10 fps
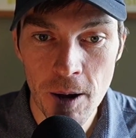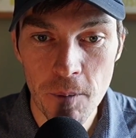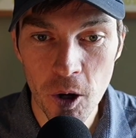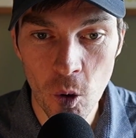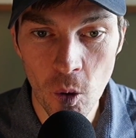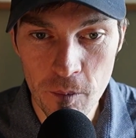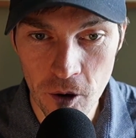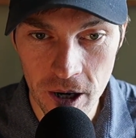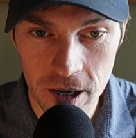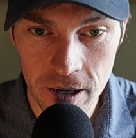PCO
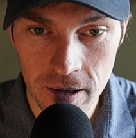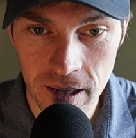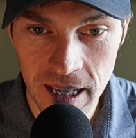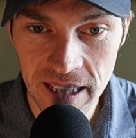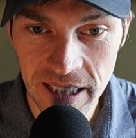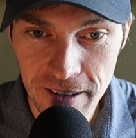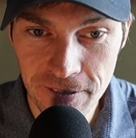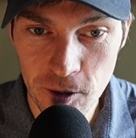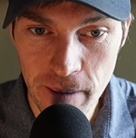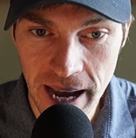Brook in
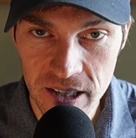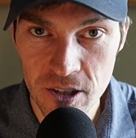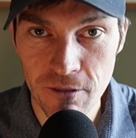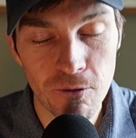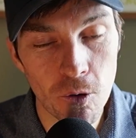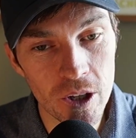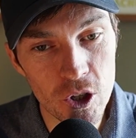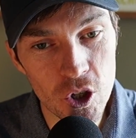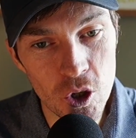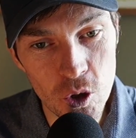Lakeville, Mass.
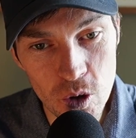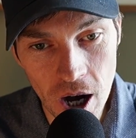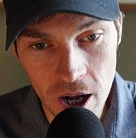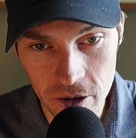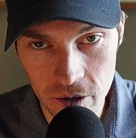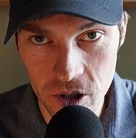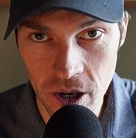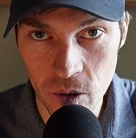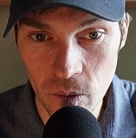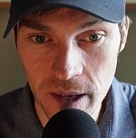$42
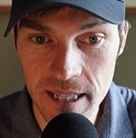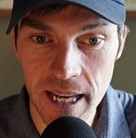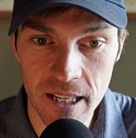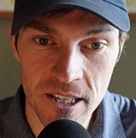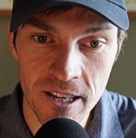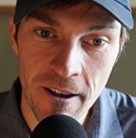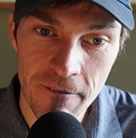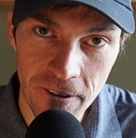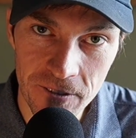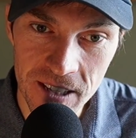on the weekdays,
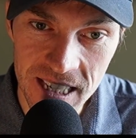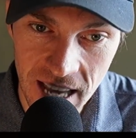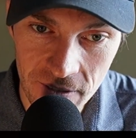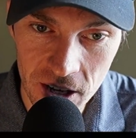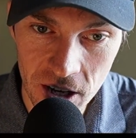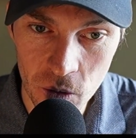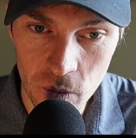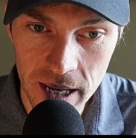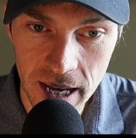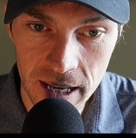$57 on
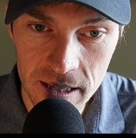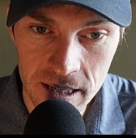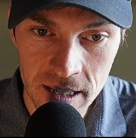weekends.